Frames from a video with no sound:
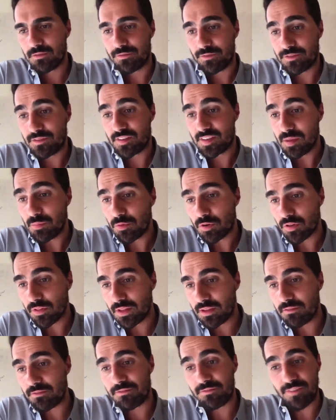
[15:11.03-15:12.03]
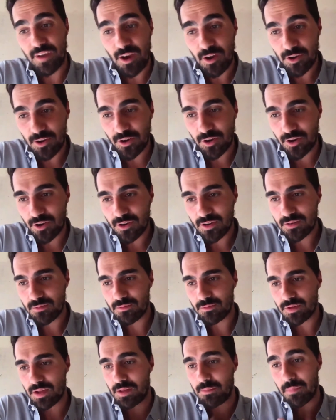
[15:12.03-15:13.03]
Similarly, failure
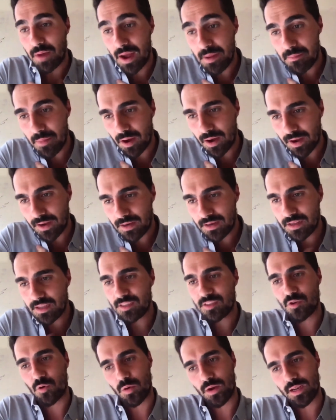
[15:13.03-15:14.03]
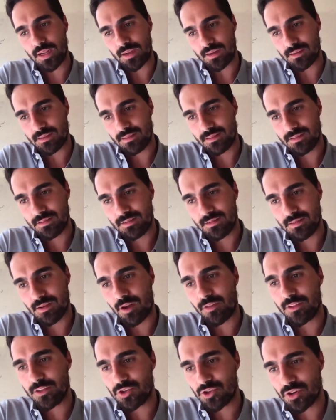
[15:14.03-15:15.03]
in my mind is quitting
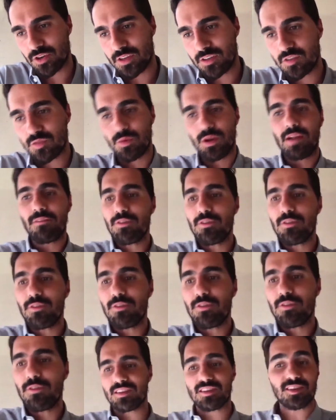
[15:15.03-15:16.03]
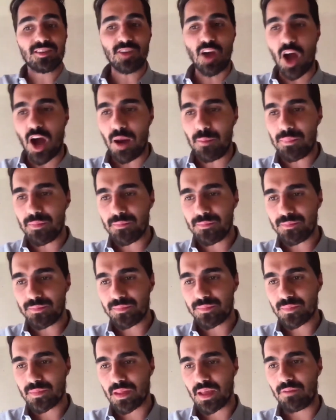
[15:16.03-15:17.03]
on the journey. So whenever you decide to
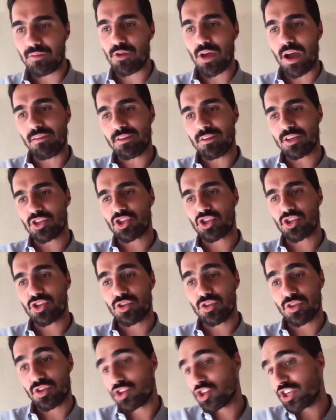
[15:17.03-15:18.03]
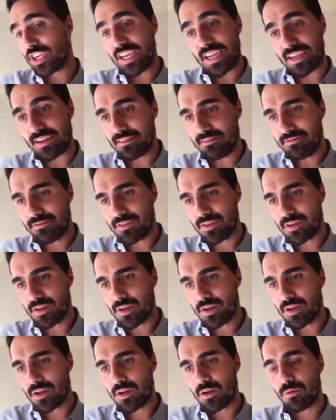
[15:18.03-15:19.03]
stop, if you haven't achieved
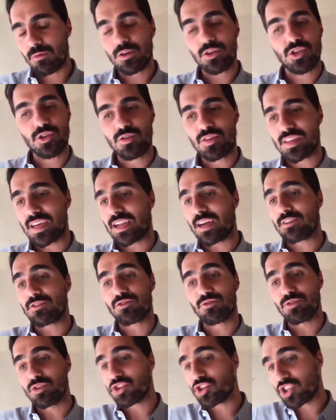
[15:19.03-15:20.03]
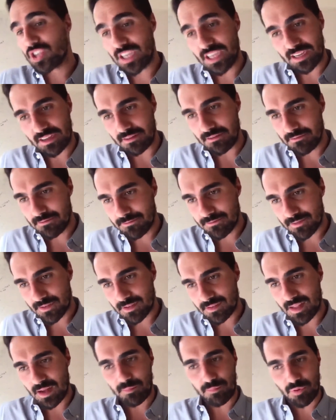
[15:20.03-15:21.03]
what you set out to achieve,
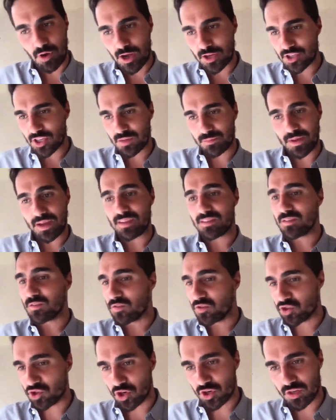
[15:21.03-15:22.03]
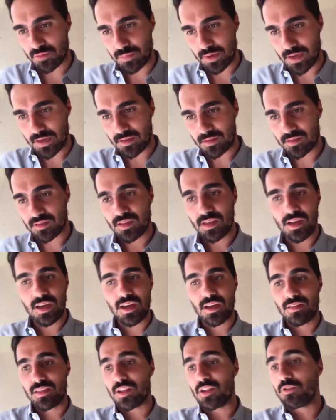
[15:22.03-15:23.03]
it's not project-based, it's journey-based,
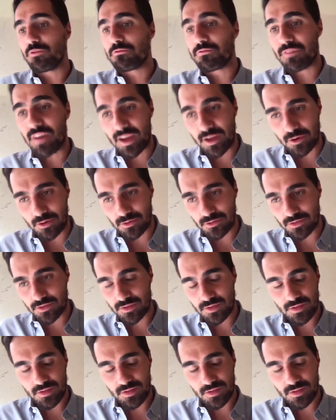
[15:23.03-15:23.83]
then you failed.